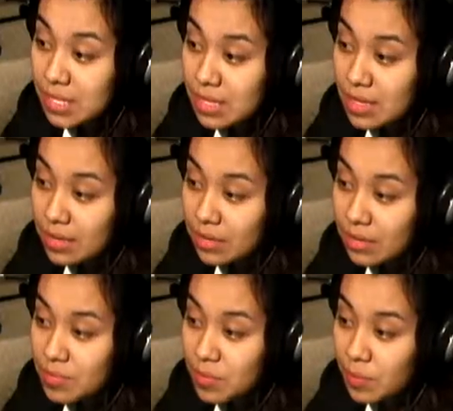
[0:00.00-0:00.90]
obese now.
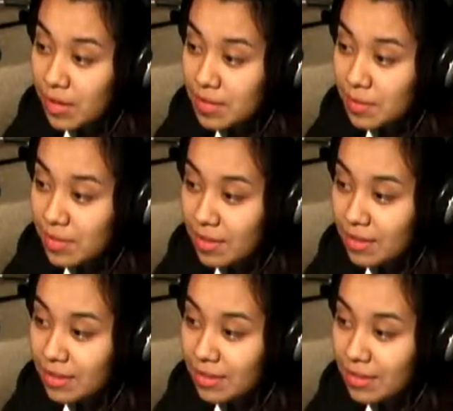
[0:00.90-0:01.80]
I'm yeah, surprised about that.
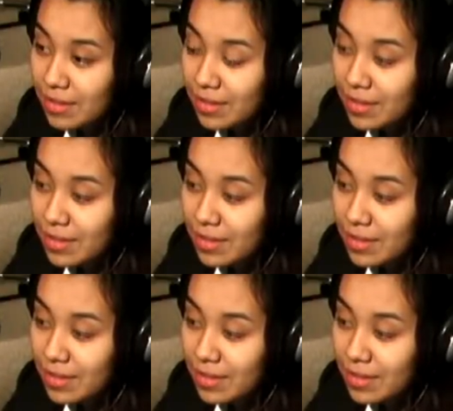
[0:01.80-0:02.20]
Because